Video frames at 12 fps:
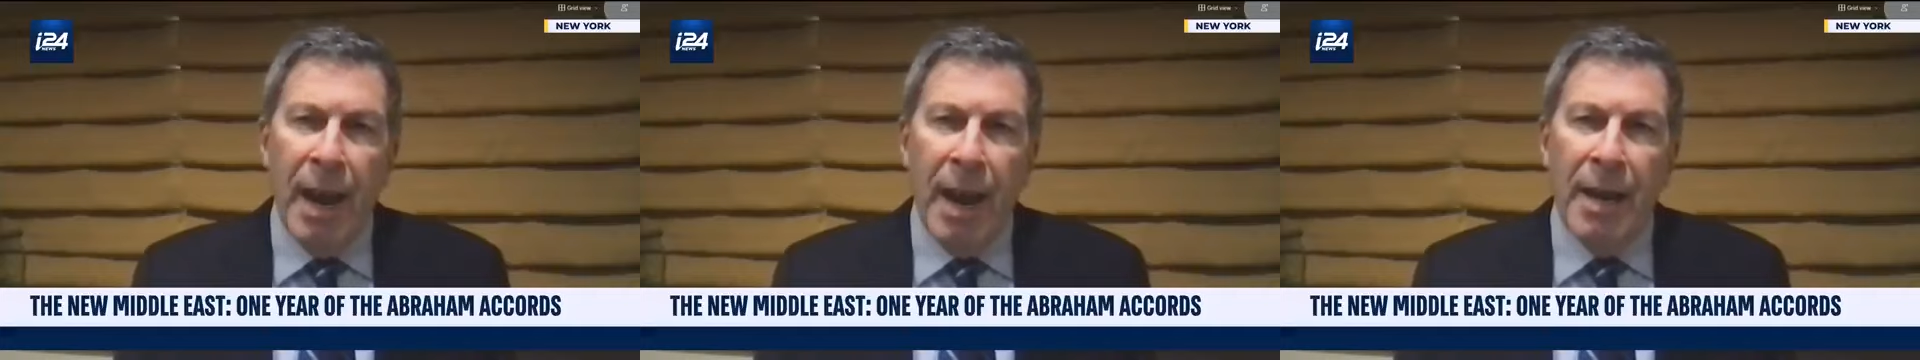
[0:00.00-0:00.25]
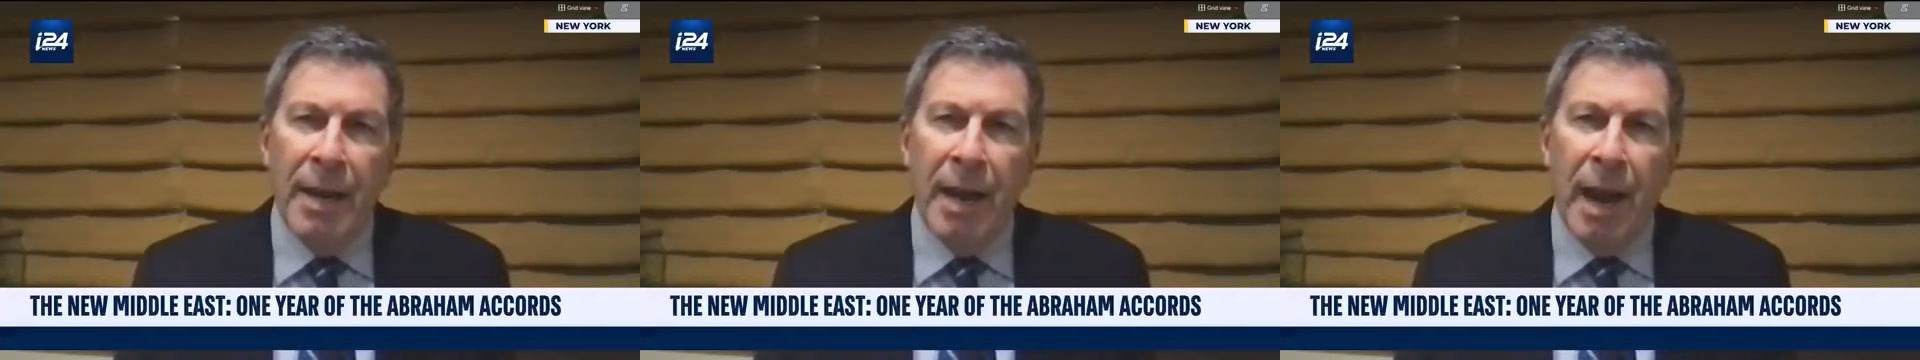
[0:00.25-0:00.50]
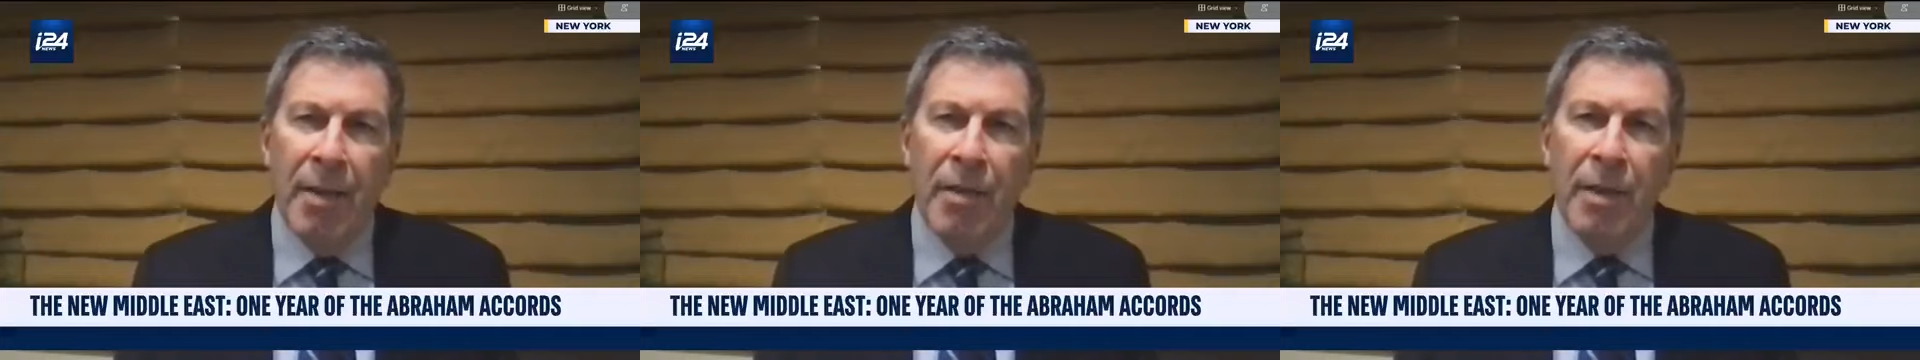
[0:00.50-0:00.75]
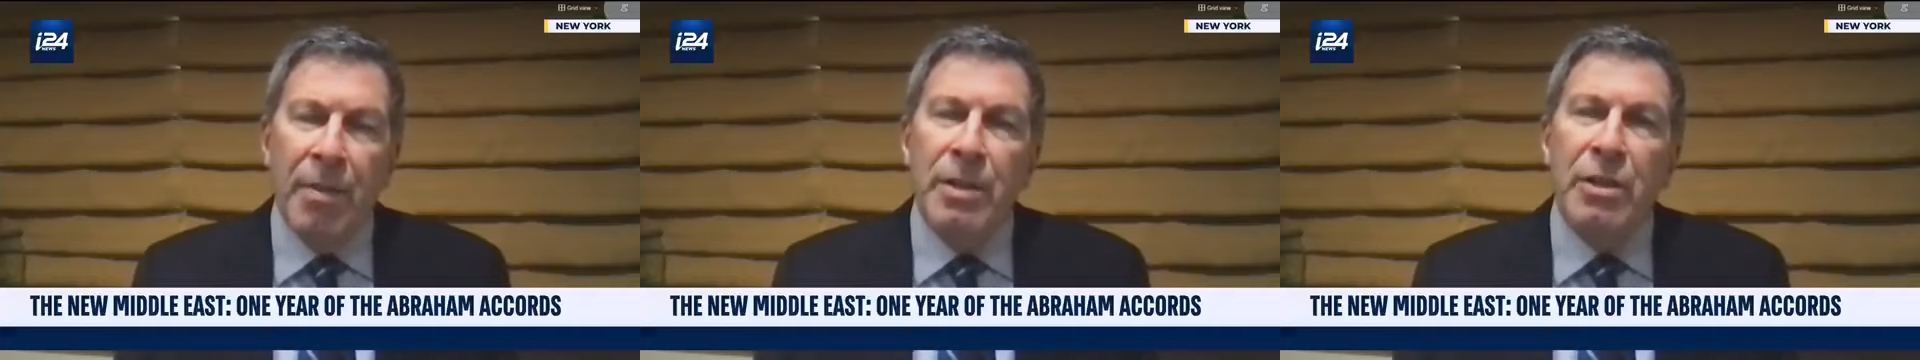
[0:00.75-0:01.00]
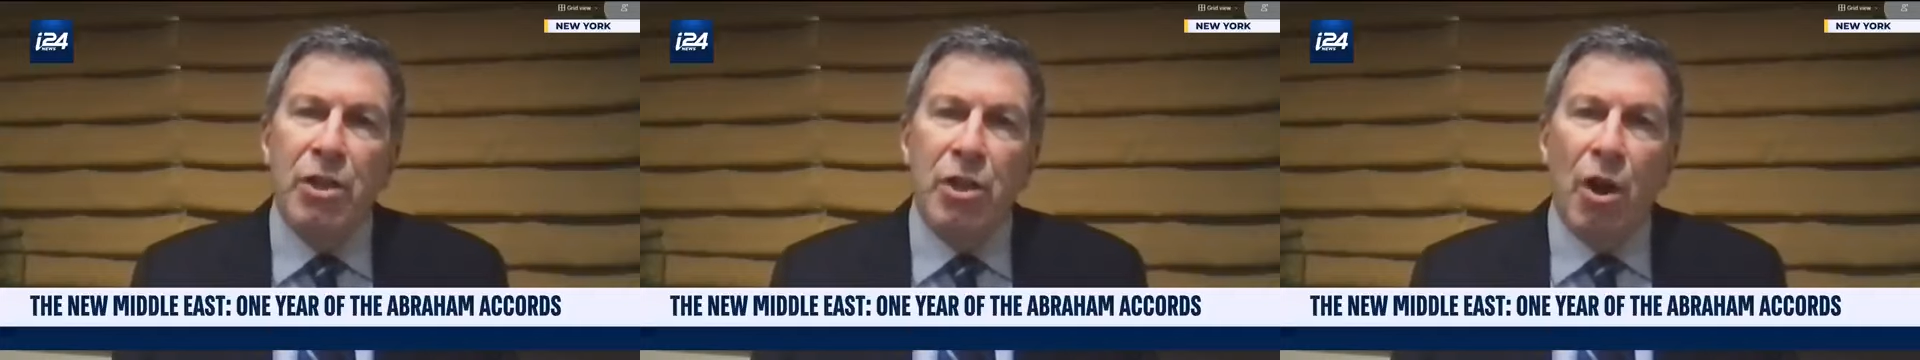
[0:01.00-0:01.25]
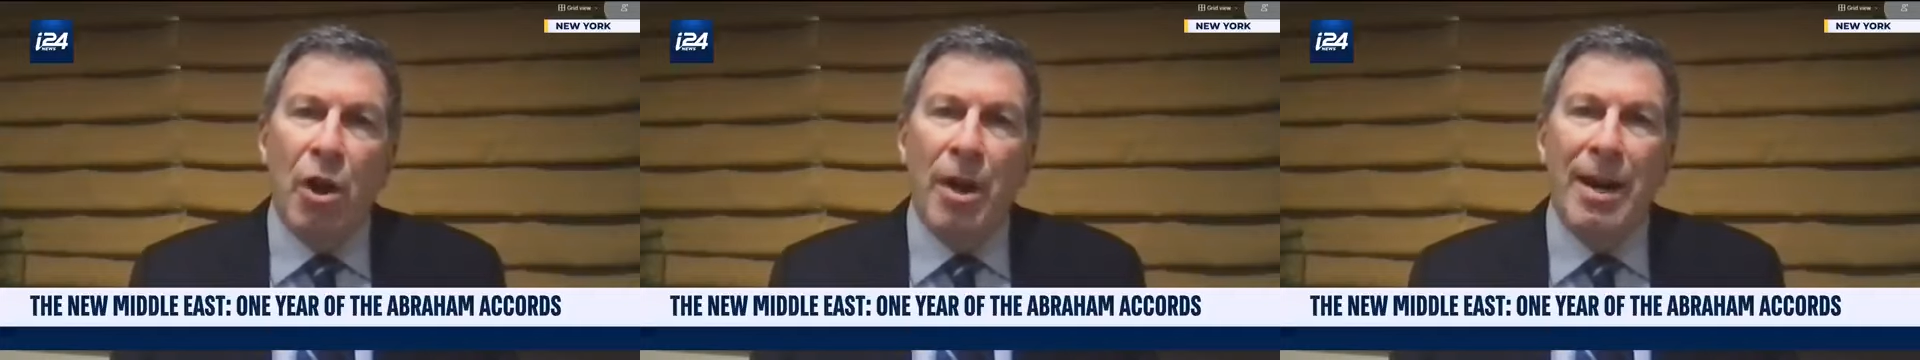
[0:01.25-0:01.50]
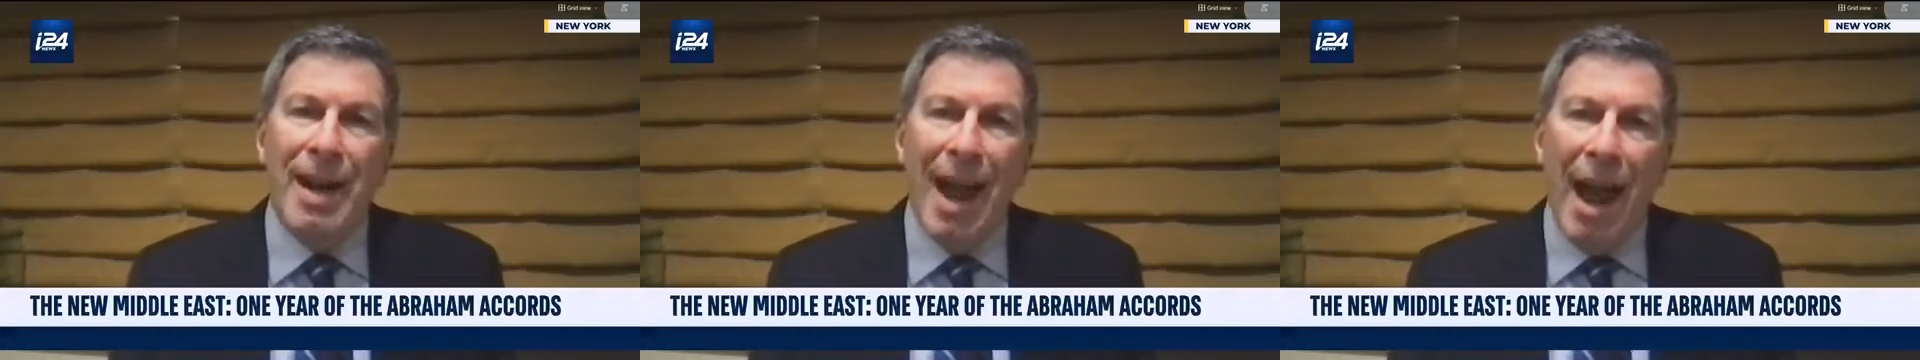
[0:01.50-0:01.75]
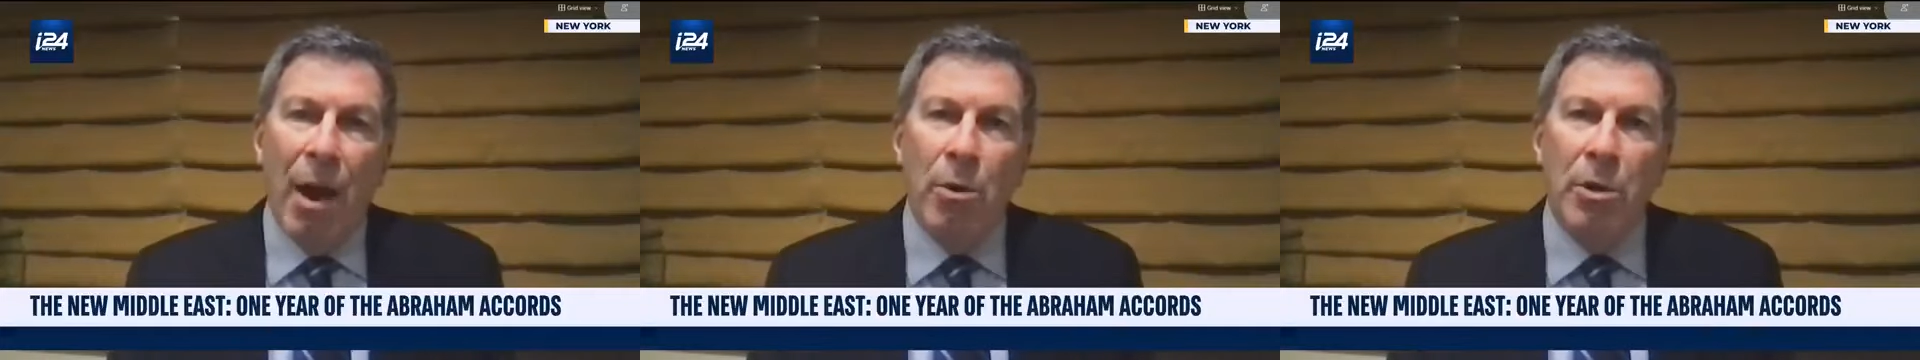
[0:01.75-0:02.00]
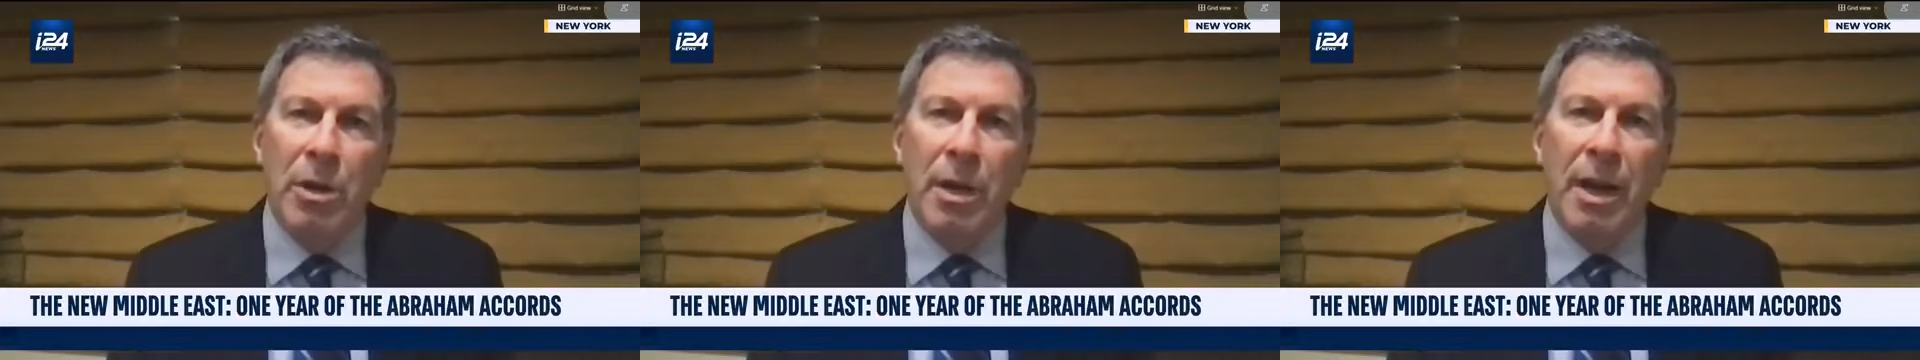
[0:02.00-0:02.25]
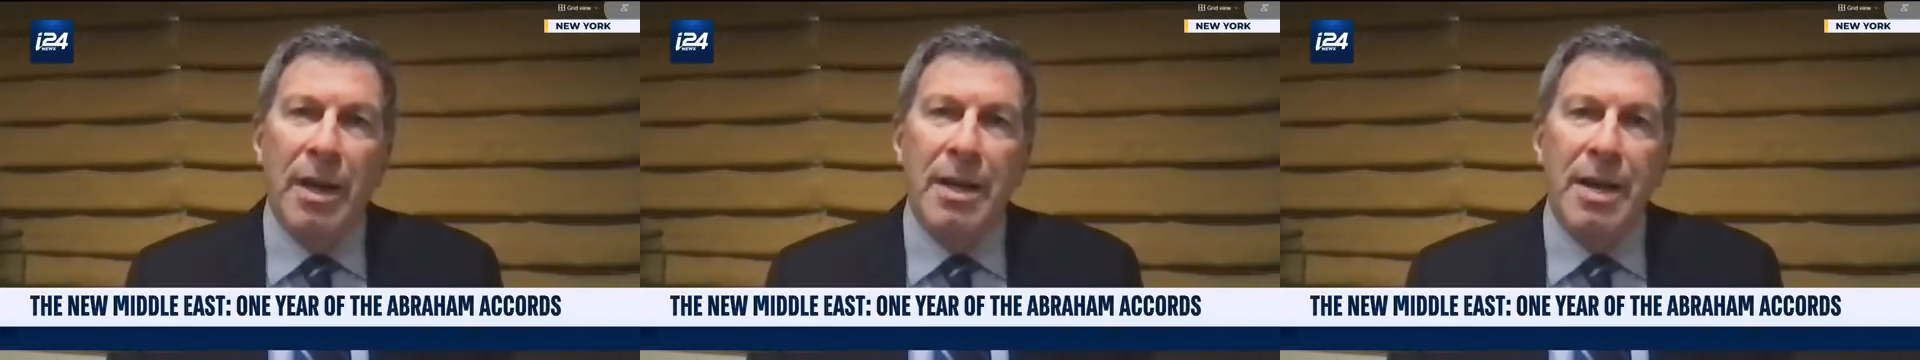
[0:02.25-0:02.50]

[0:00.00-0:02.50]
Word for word: And I think this started out